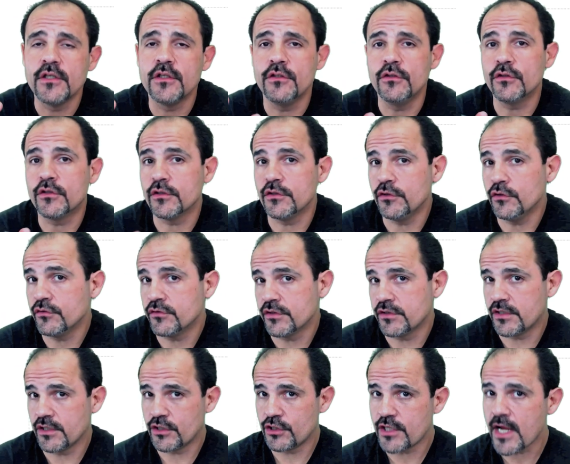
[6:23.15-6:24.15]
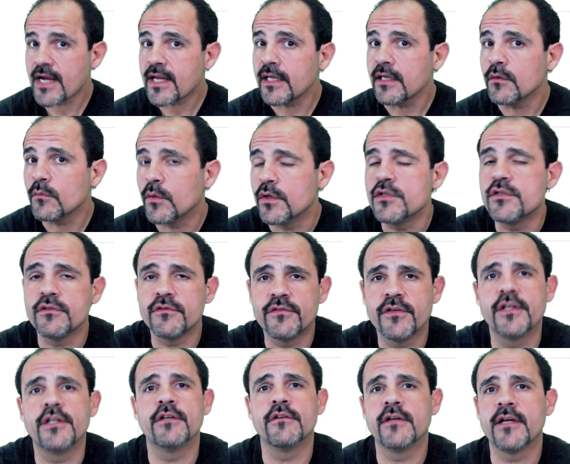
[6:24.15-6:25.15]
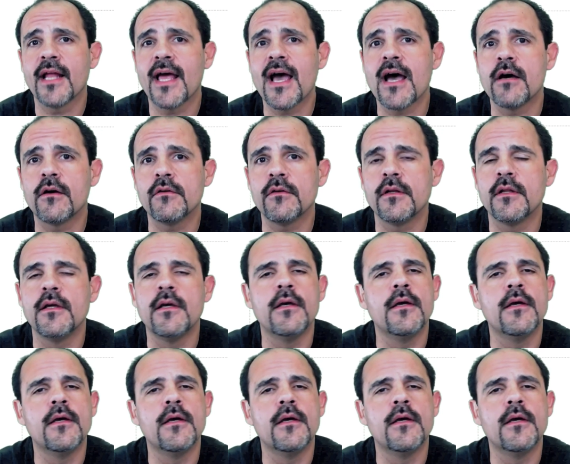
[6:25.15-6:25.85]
You can use it to check it once you figure it out,